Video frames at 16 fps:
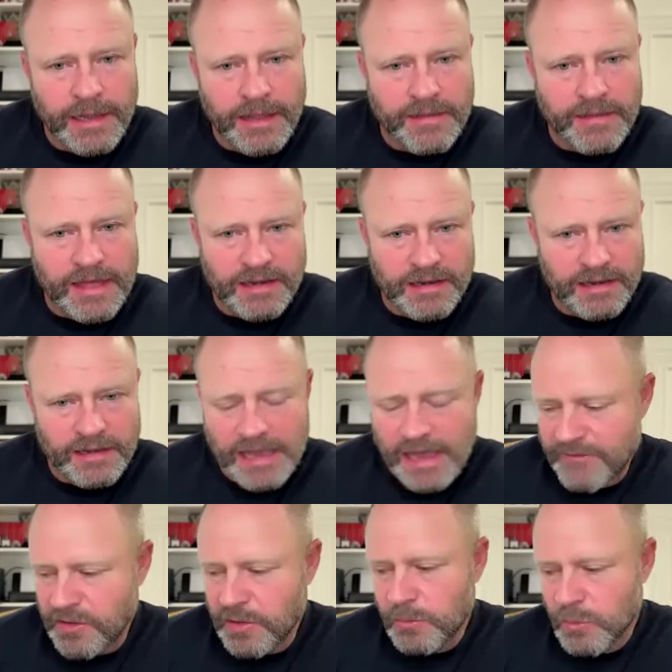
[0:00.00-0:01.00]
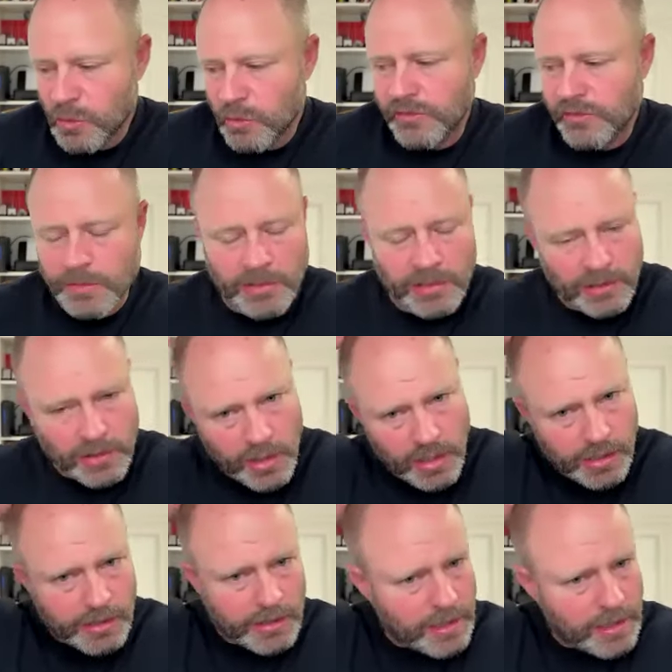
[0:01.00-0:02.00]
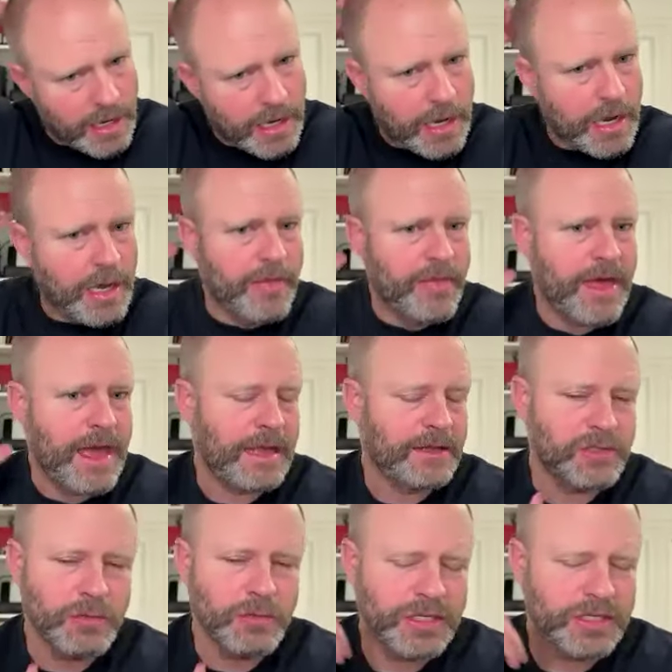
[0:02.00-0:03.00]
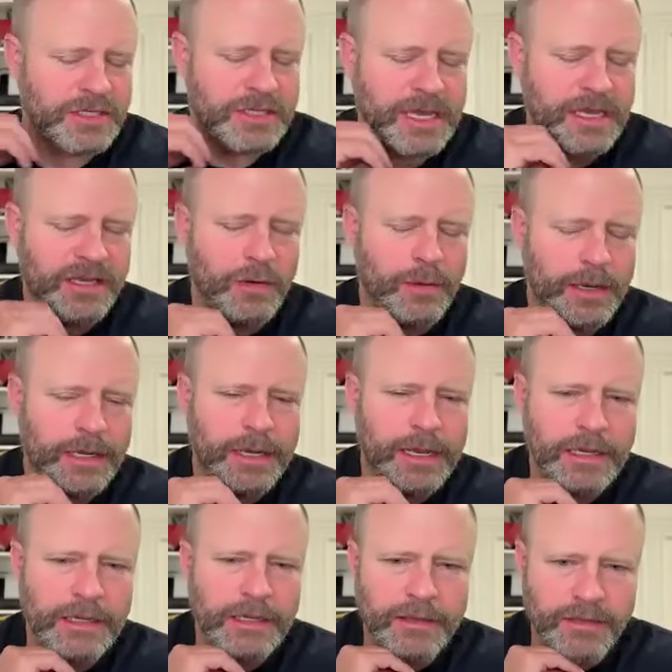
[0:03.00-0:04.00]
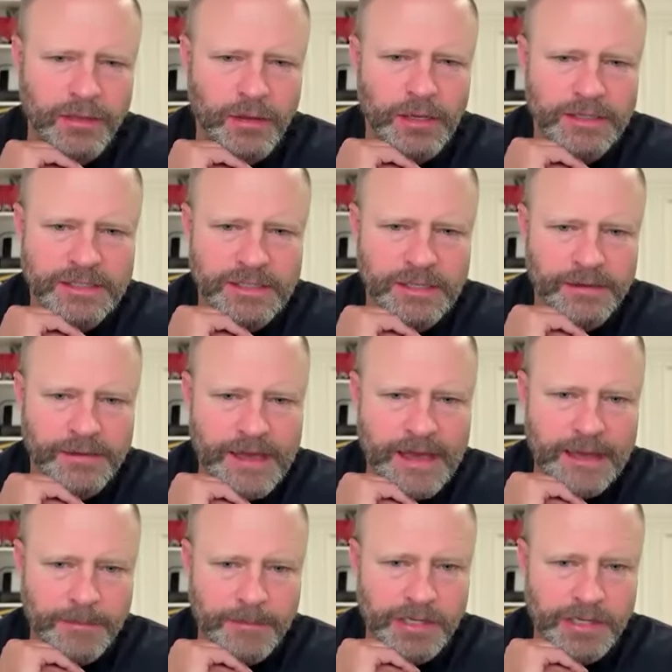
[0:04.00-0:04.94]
And that have you moved them along on that? So just to, and any thoughts on that?